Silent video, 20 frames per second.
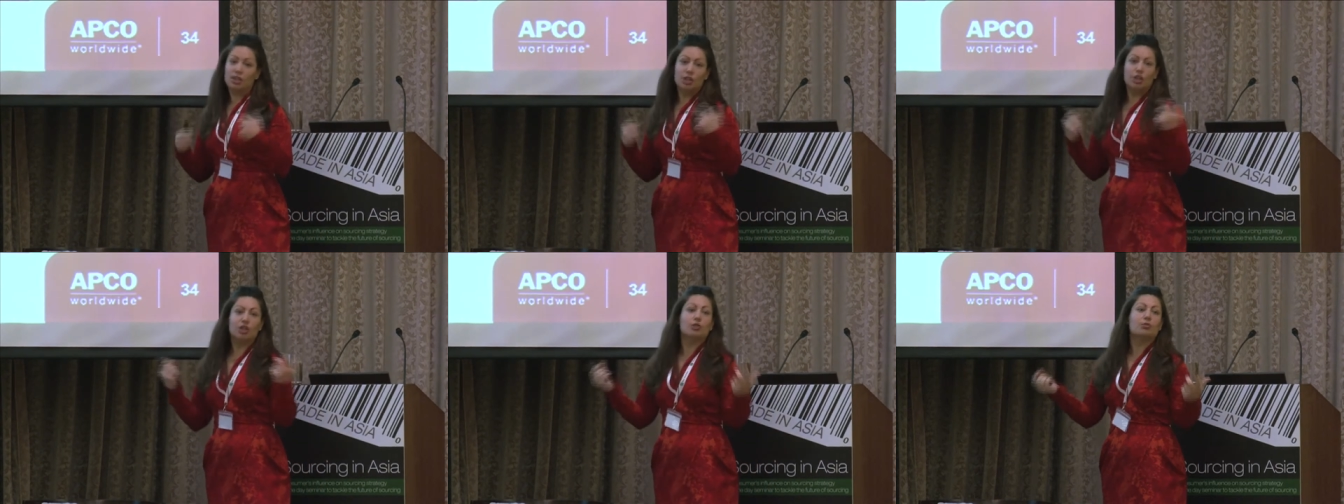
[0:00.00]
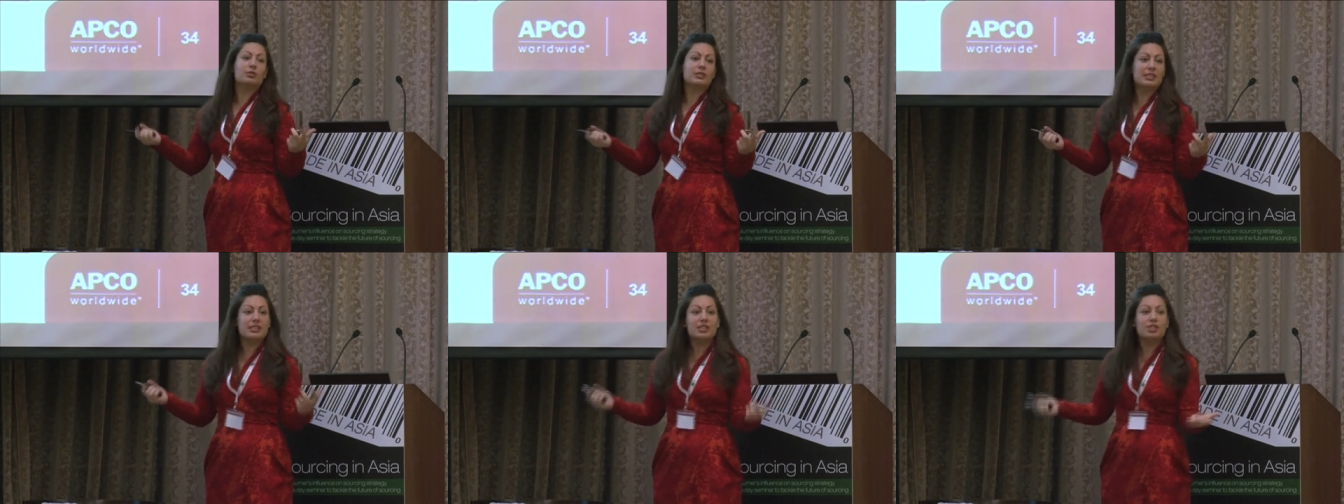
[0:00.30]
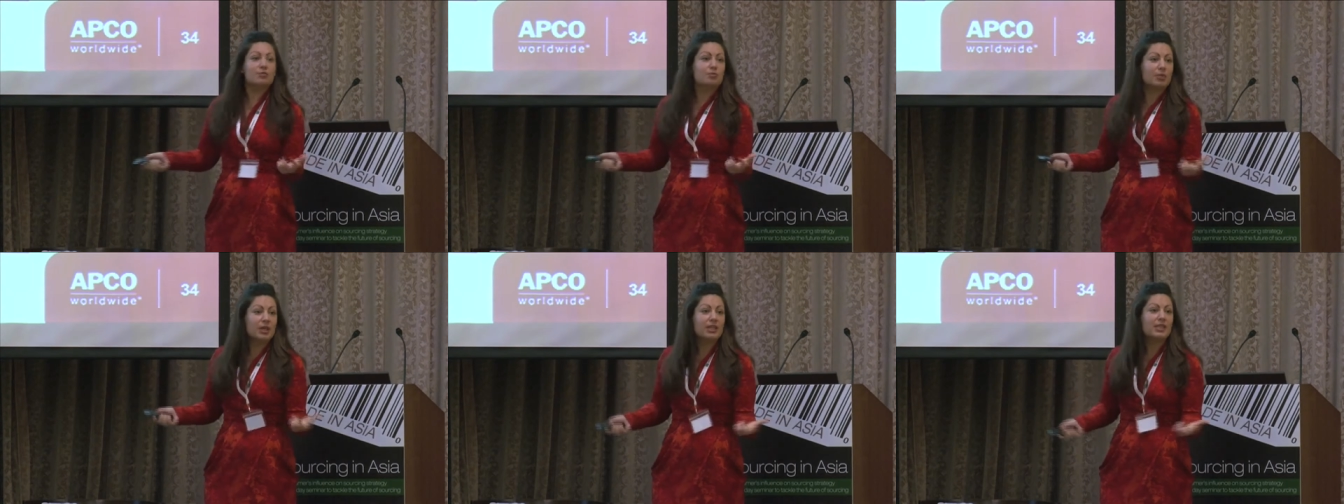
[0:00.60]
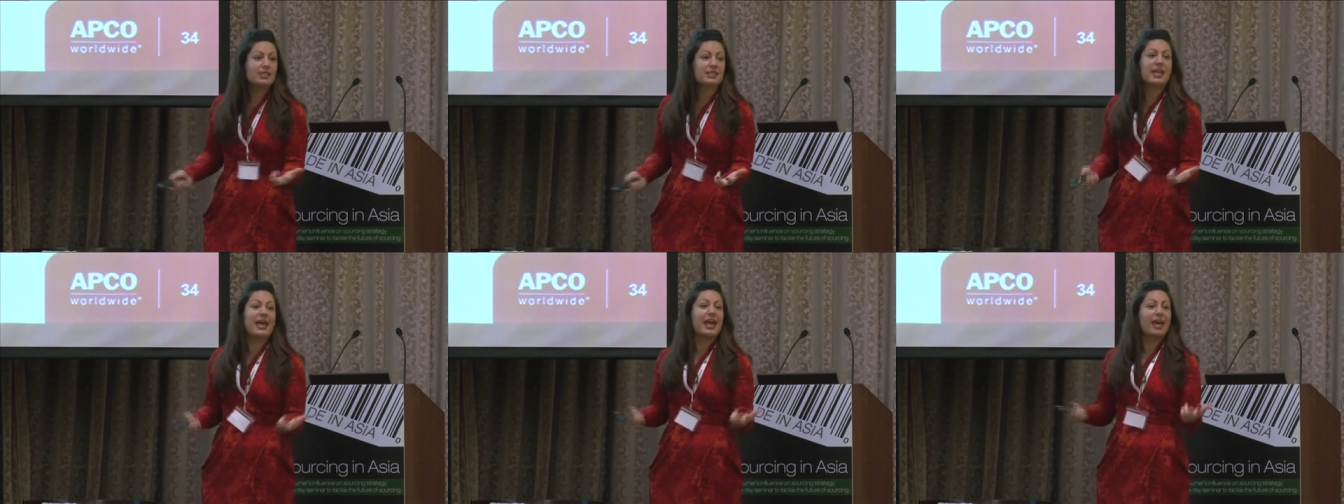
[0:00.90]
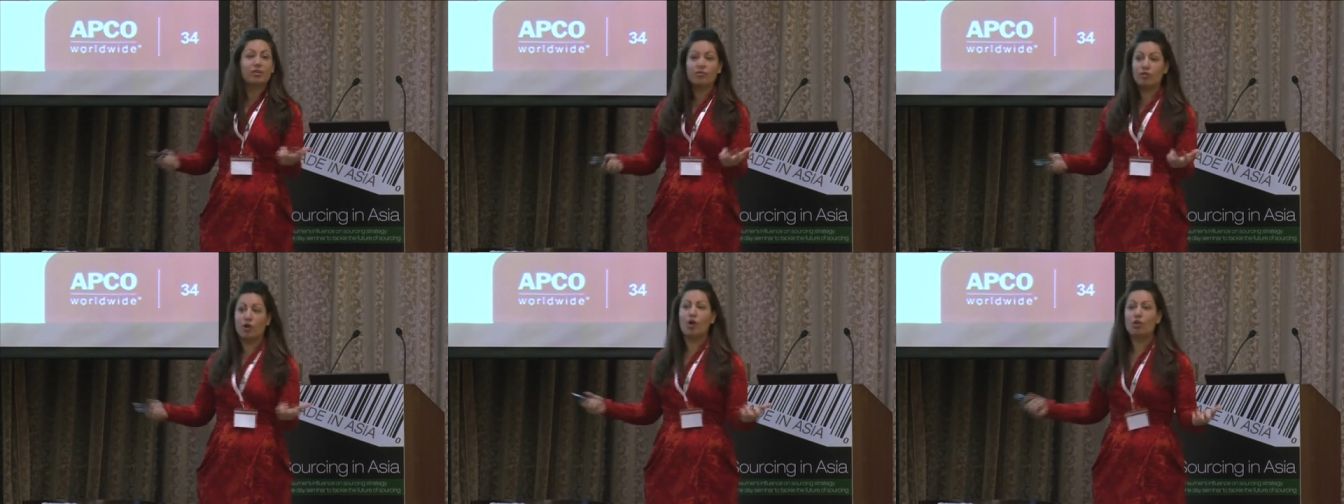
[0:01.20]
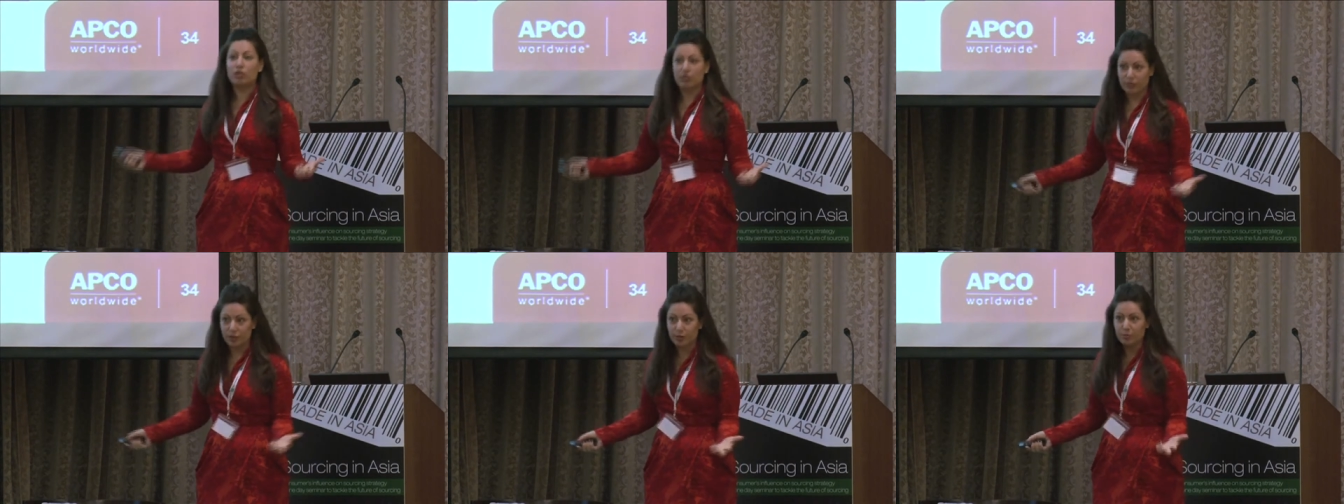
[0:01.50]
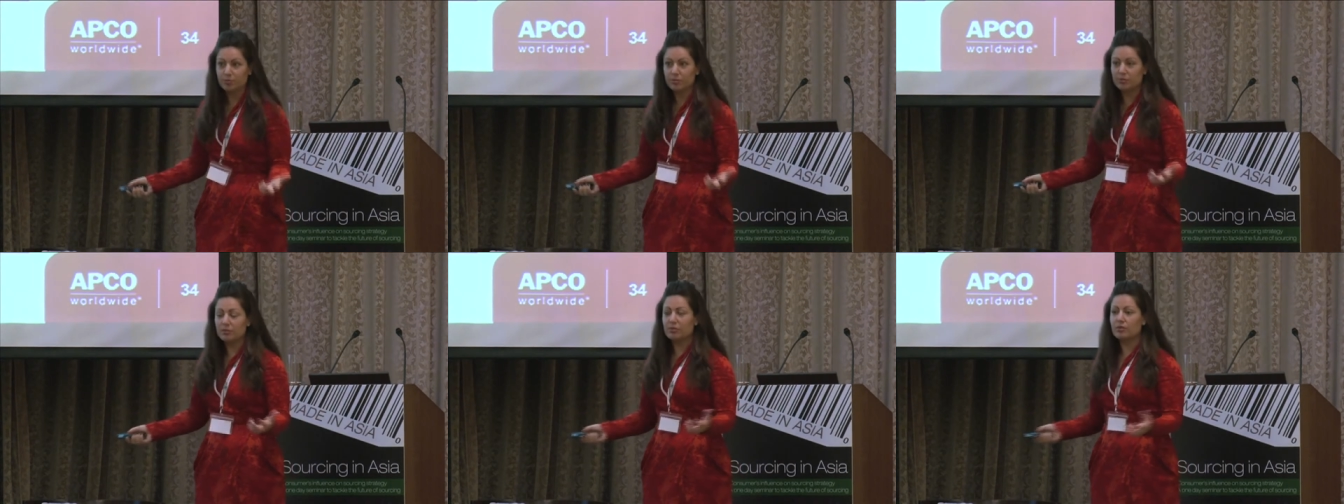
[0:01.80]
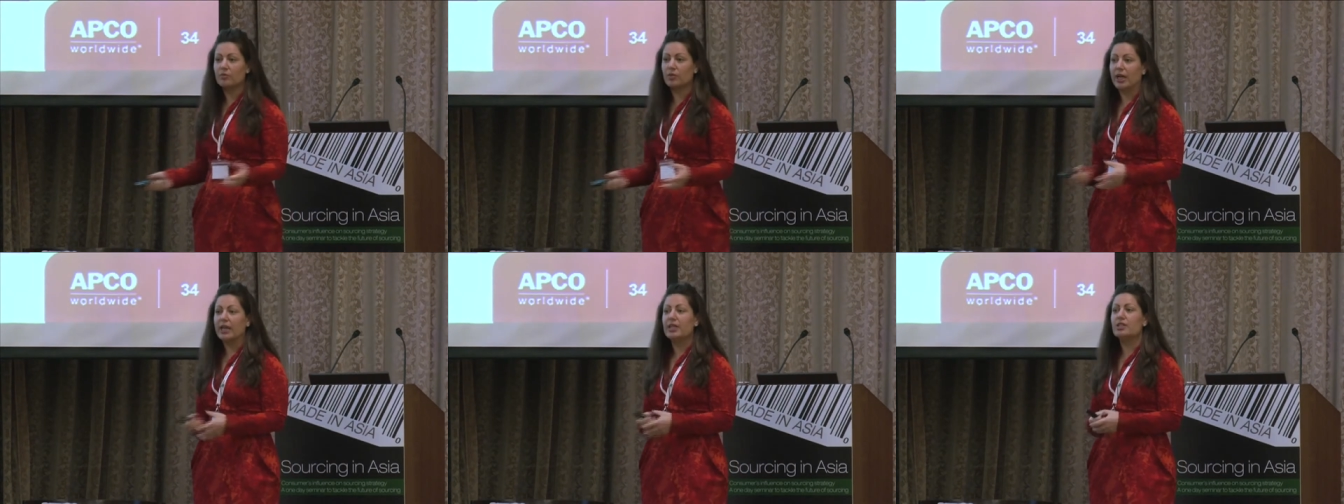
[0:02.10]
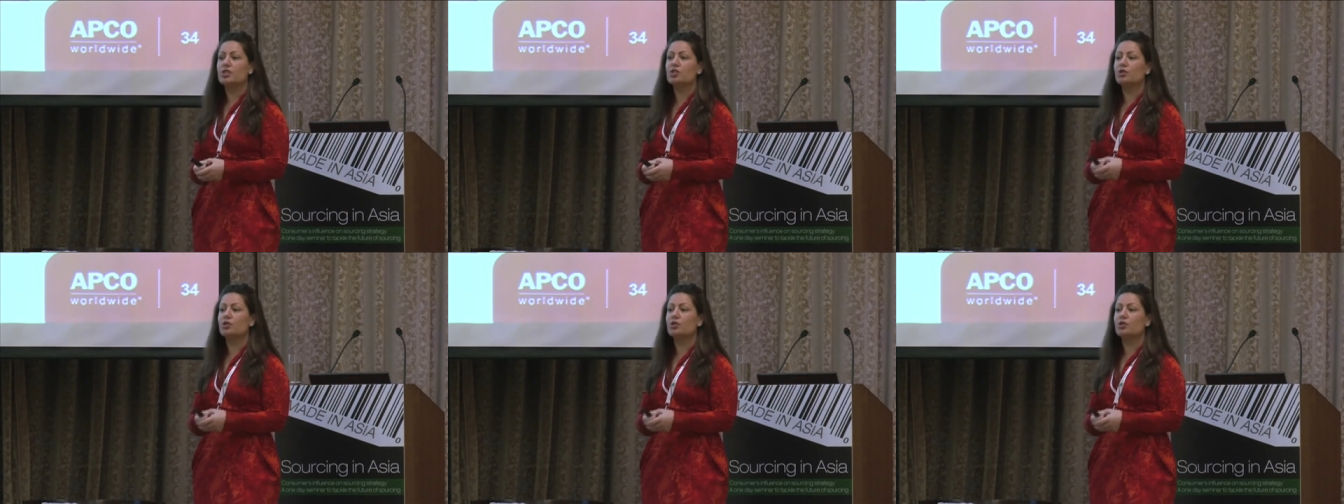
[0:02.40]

you know, Xi Jinping is the head of all of them, right?